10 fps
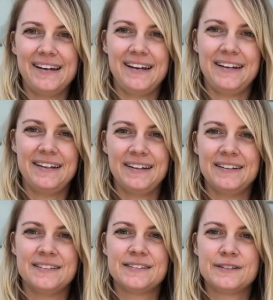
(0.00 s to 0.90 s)
it
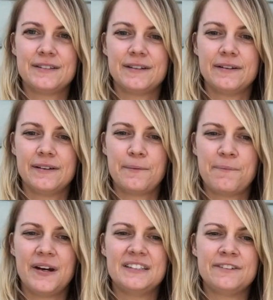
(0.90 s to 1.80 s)
is
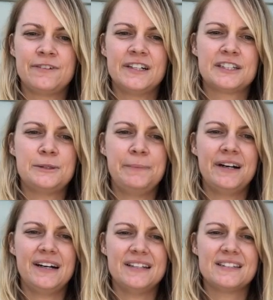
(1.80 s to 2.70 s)
a different
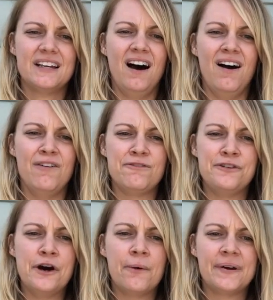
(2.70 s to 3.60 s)
experience of
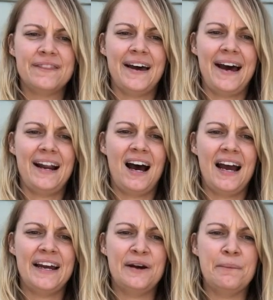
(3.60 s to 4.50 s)
knowing that
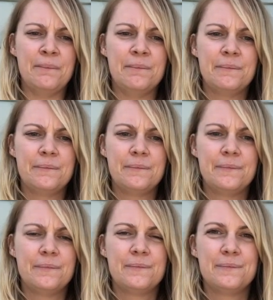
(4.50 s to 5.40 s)
I am
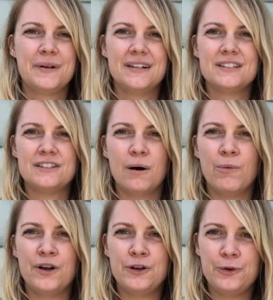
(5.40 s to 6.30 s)

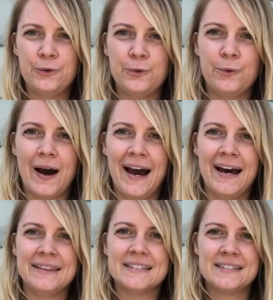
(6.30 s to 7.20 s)
someone who
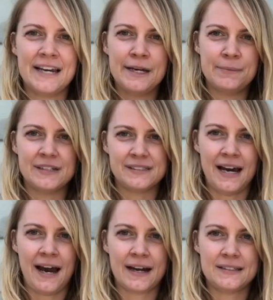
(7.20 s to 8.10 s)
had the same
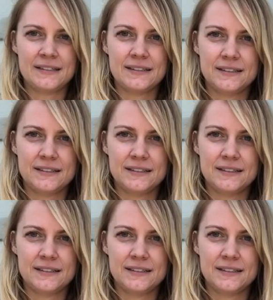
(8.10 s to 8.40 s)
exact